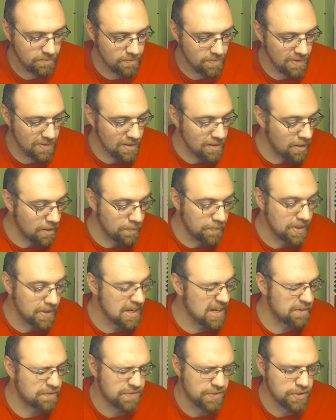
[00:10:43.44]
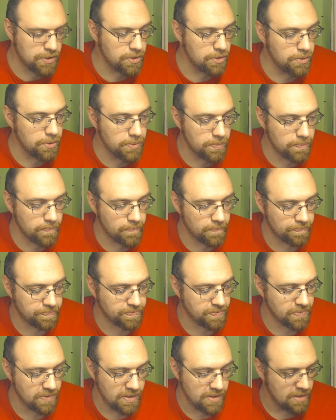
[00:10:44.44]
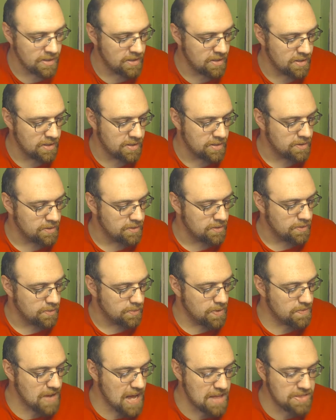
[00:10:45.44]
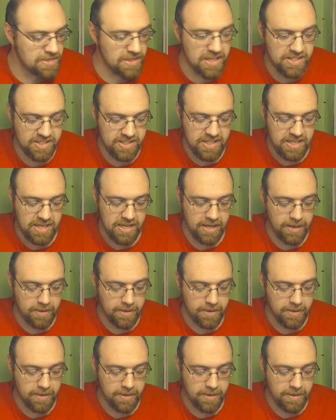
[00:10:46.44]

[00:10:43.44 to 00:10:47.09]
We got a few. We've got this thing,